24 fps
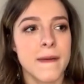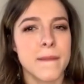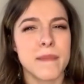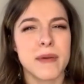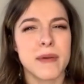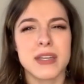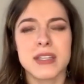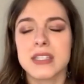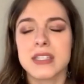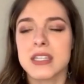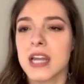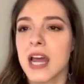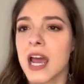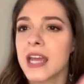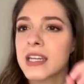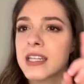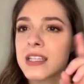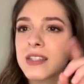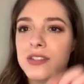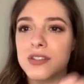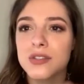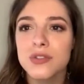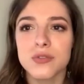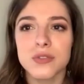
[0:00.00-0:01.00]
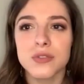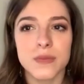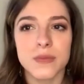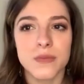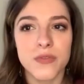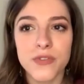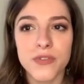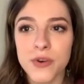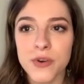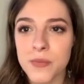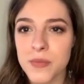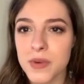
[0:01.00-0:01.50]
I said, I need to do some
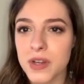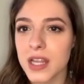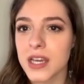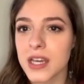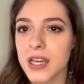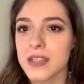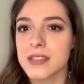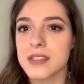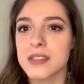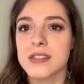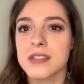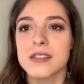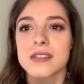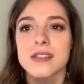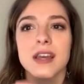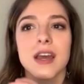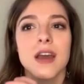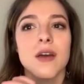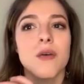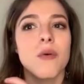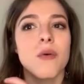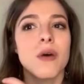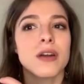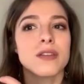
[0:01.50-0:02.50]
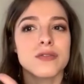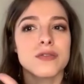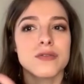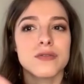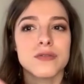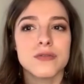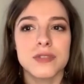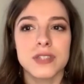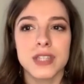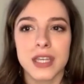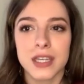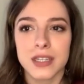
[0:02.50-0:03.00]
film classes. I want
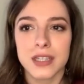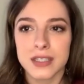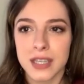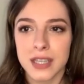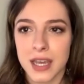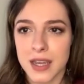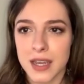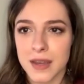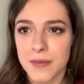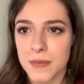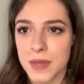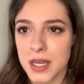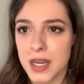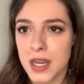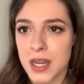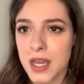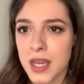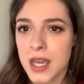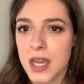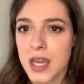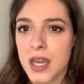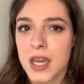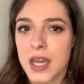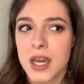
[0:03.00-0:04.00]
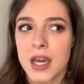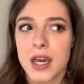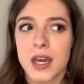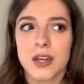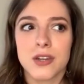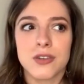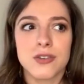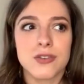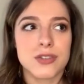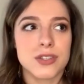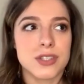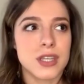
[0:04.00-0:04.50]
to take time and
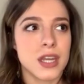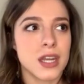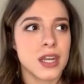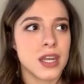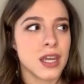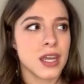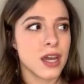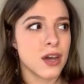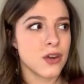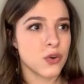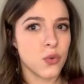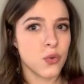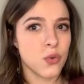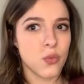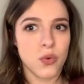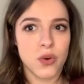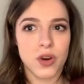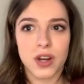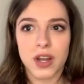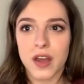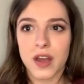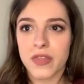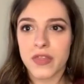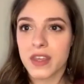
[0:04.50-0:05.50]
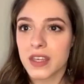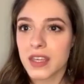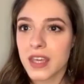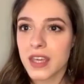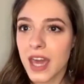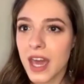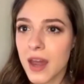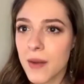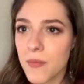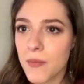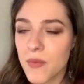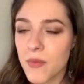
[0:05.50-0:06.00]
understanding how to work on the
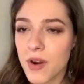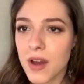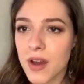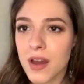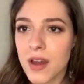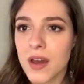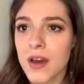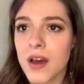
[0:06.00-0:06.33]
camera.